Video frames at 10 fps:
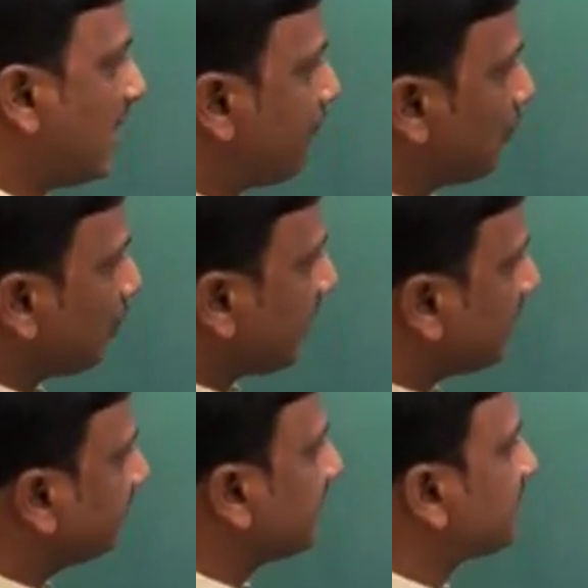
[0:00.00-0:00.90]
if you look
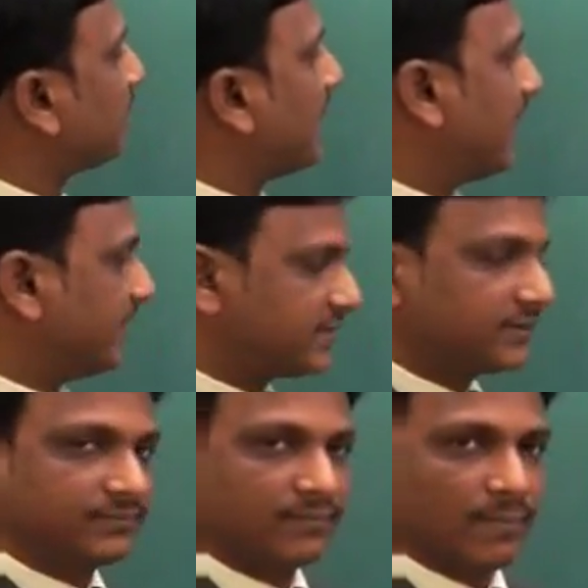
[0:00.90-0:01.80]
at this plant
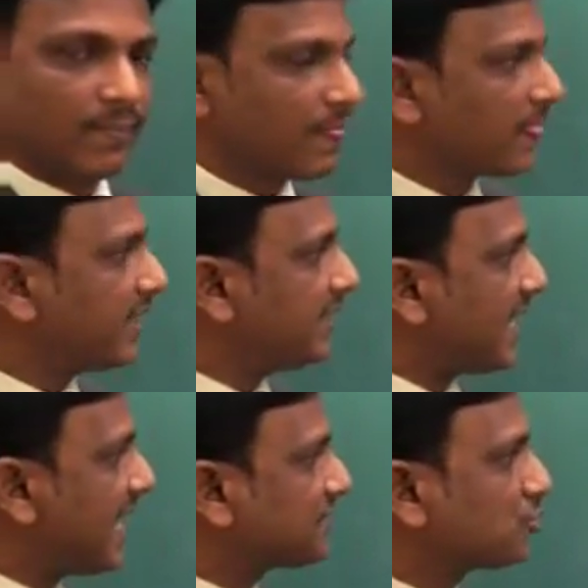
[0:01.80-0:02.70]
it
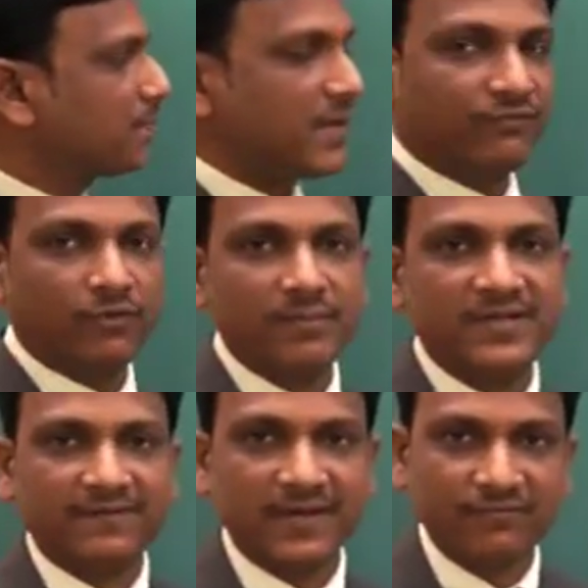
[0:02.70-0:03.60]
has to perform
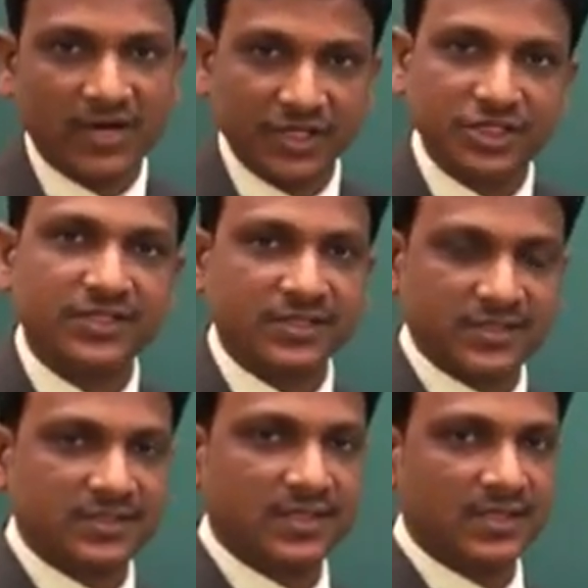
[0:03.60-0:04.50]
different
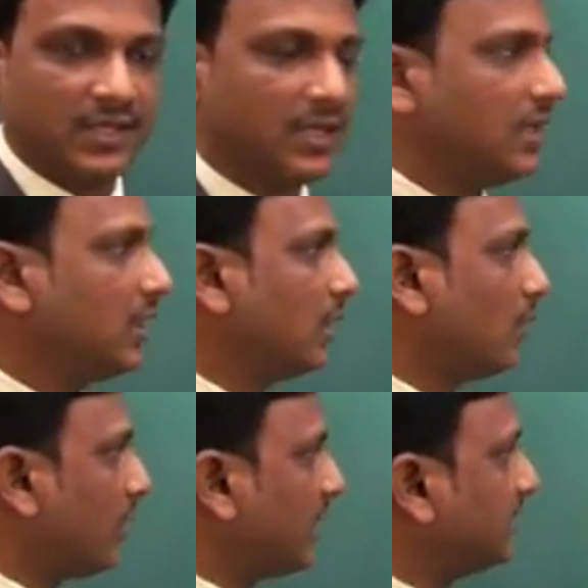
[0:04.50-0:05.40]
functions
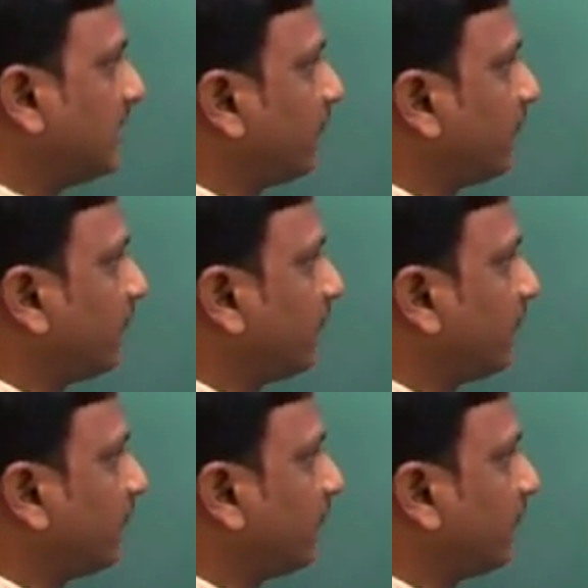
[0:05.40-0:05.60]
what are the